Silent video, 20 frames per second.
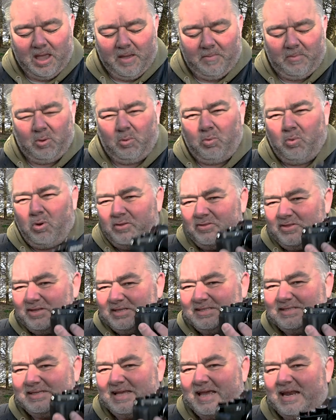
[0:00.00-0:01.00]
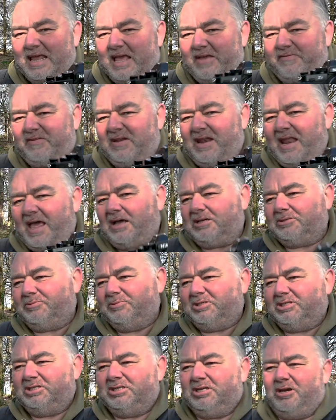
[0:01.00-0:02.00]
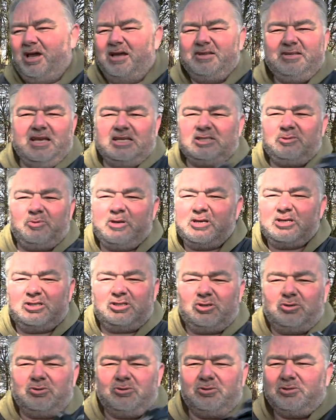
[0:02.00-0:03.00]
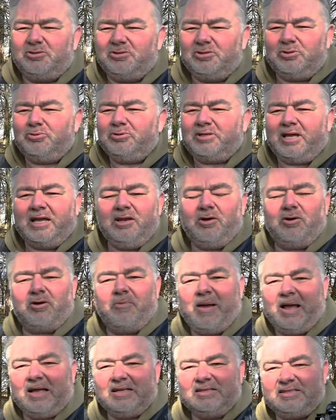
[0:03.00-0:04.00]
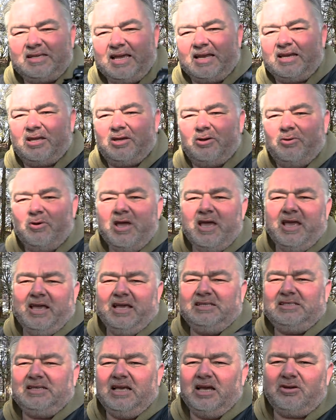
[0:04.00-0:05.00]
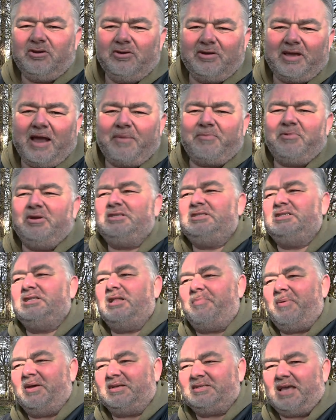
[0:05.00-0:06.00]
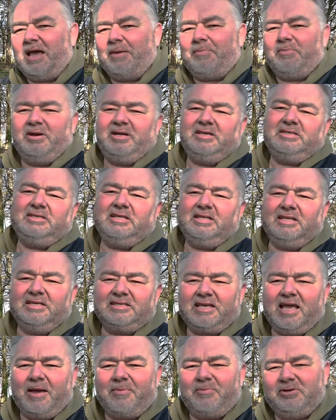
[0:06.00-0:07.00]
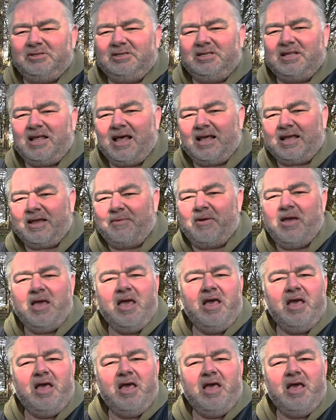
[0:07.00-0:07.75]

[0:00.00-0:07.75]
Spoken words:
But what the ZF allows me to do, and yes, we could talk all day long about technical. Is it a good camera? Is it the best camera? Is it this camera? Is it that camera?